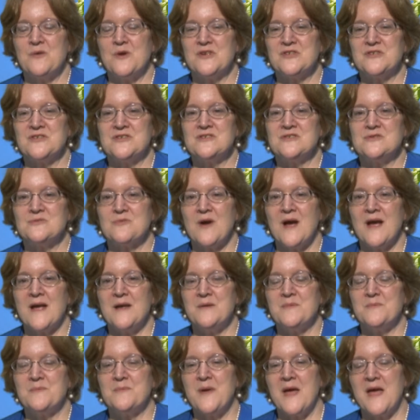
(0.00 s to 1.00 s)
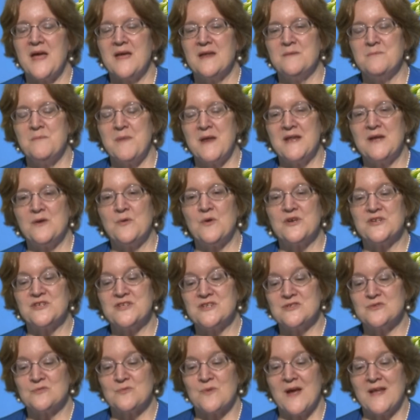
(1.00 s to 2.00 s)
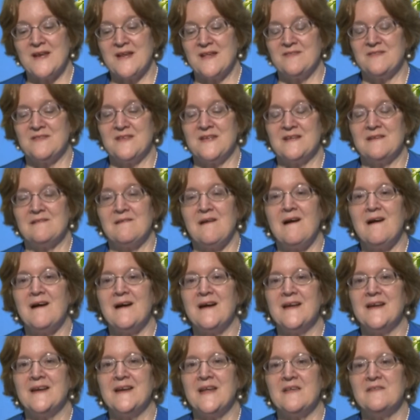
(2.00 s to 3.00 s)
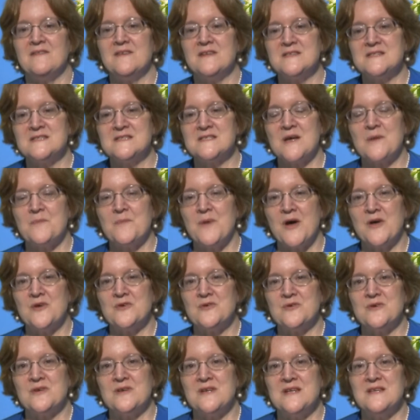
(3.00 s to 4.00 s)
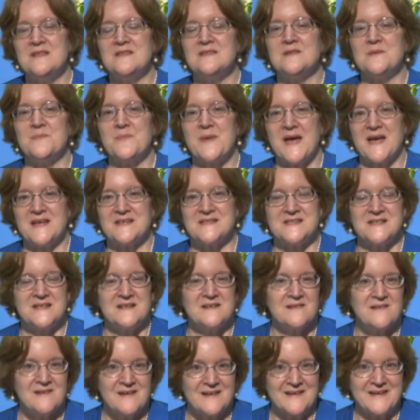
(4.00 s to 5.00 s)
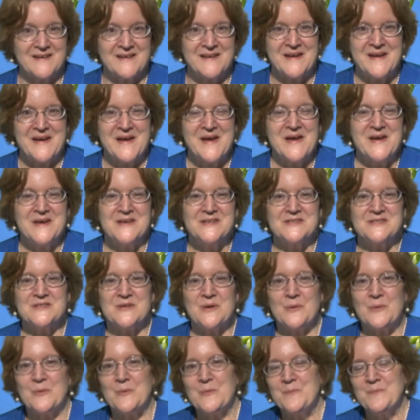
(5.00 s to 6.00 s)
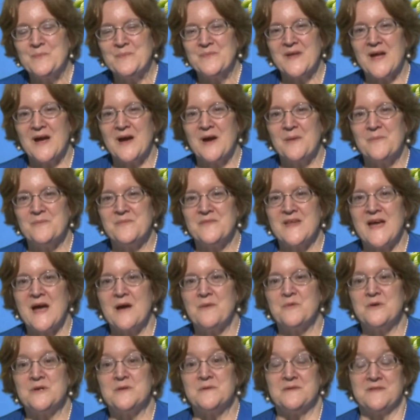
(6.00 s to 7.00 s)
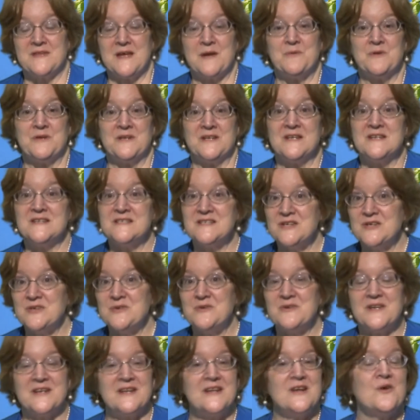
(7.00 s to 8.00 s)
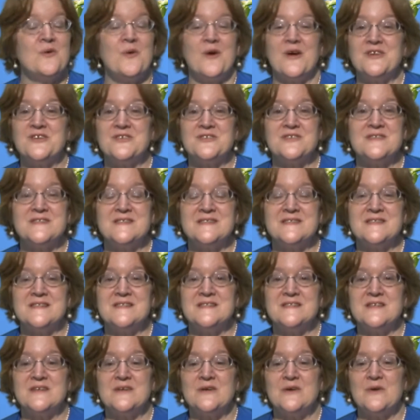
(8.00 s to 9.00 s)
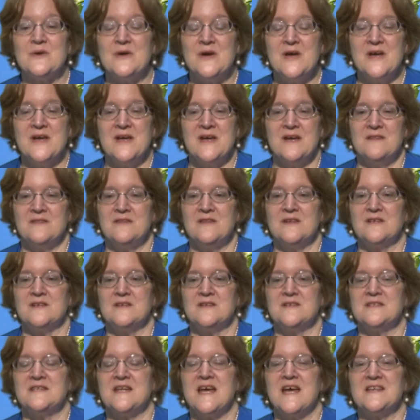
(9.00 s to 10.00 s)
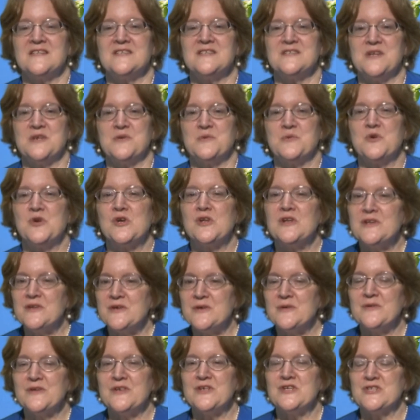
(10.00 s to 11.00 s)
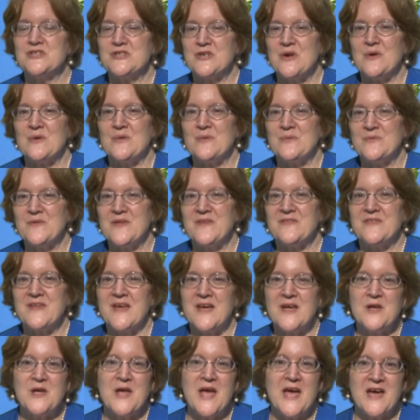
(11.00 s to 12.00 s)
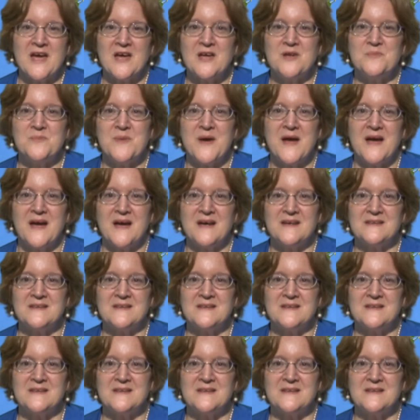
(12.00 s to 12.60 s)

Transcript: questions right and many questions right at the line, and then some underneath the passing line. So they would continue getting questions until the test had clearly shown that they had